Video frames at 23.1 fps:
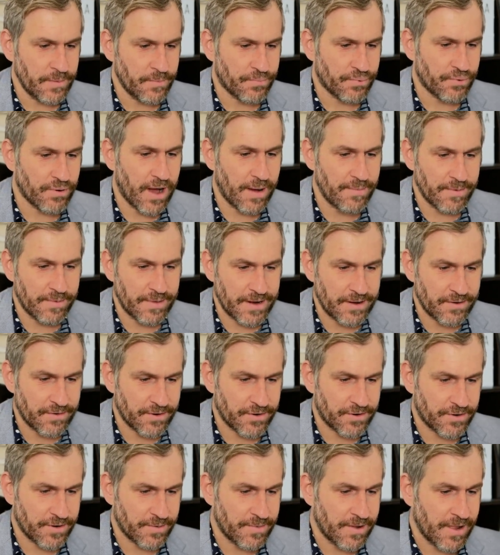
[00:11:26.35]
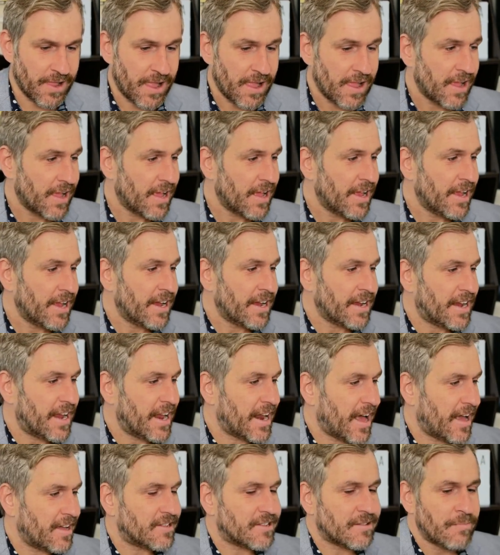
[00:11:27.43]
Probably Nordstrom.
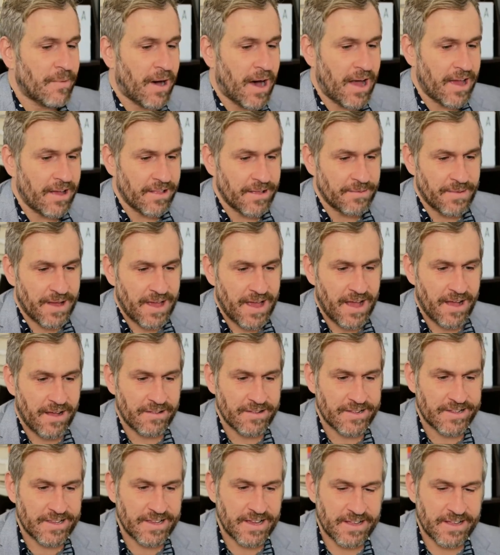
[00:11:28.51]
Can I smile in my house?